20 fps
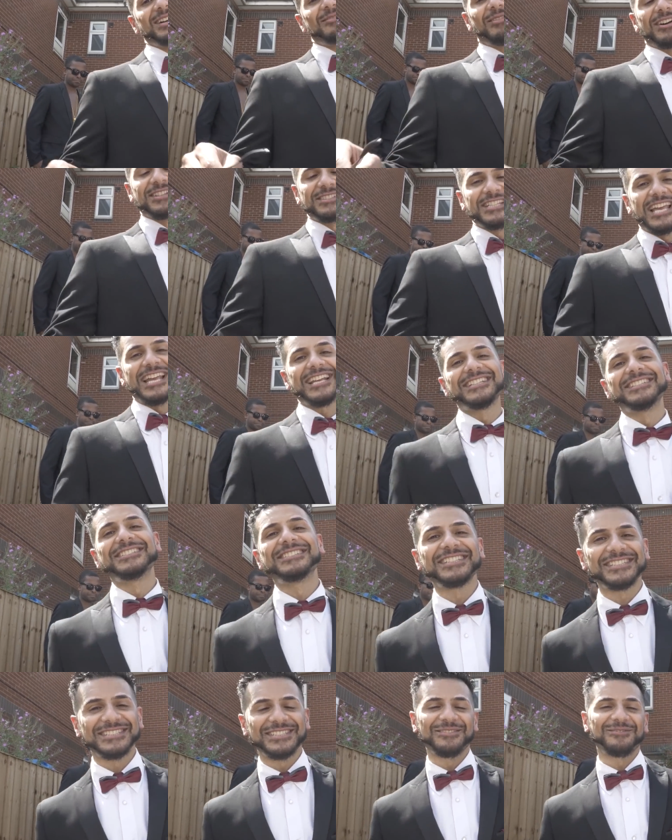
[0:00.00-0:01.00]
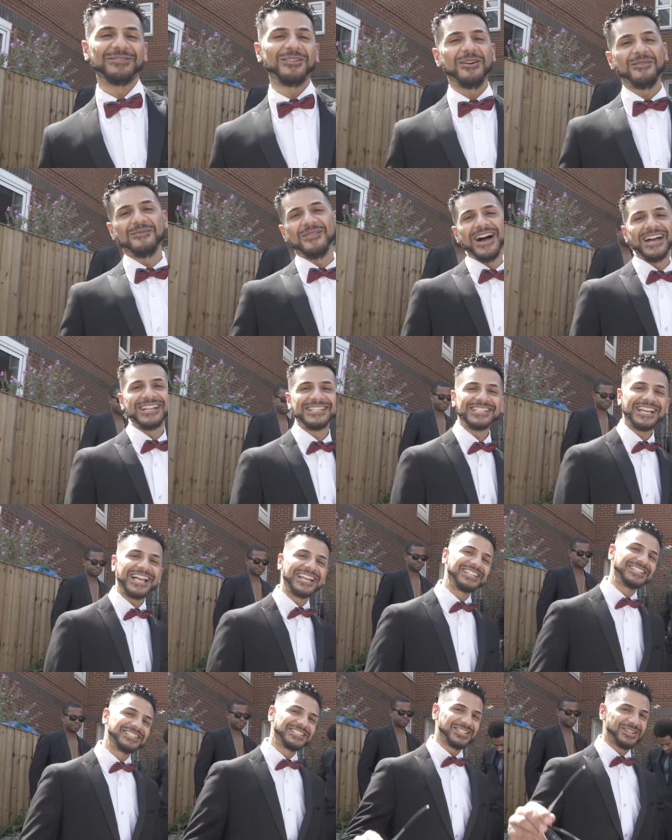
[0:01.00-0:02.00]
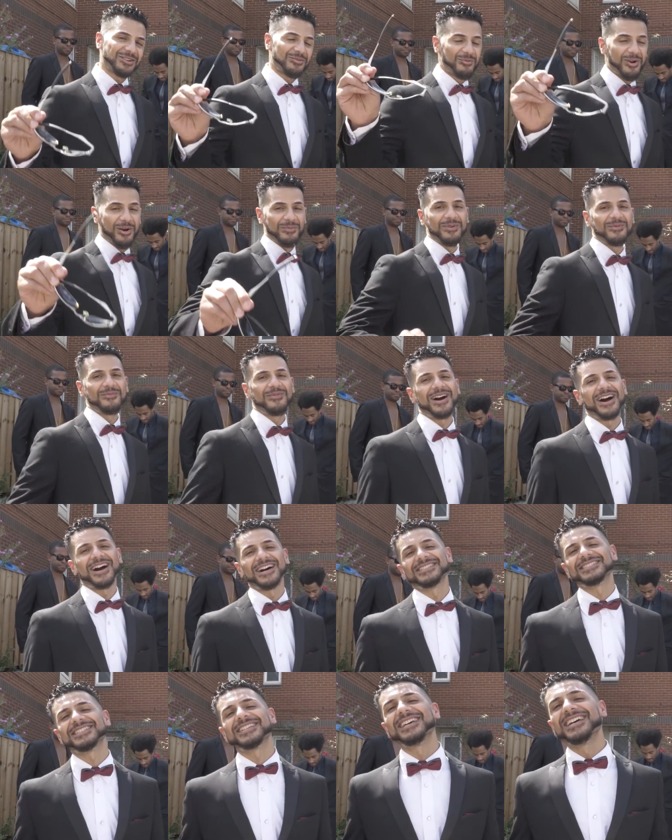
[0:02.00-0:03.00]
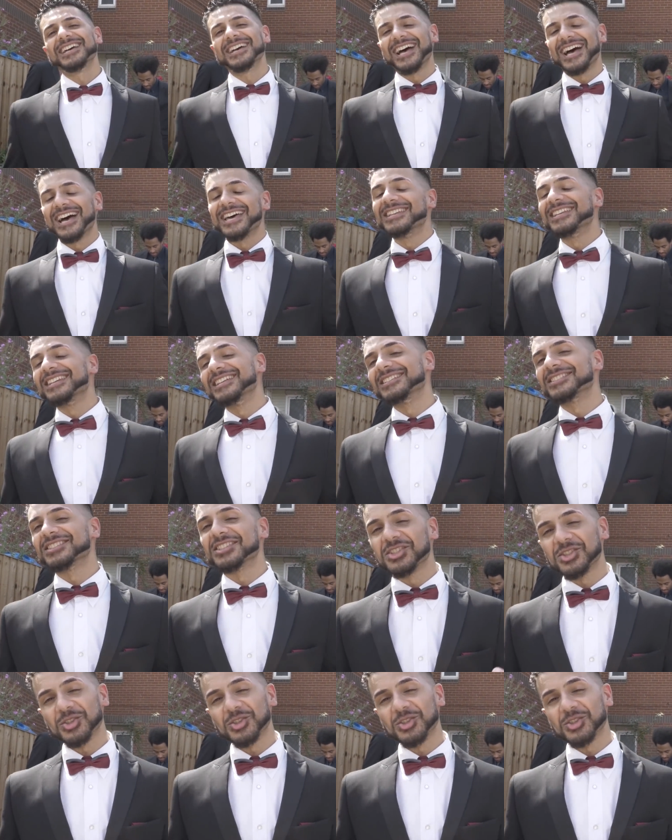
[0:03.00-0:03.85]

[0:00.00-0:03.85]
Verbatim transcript: my second 64 bar challenge, Whopper bars. I did it to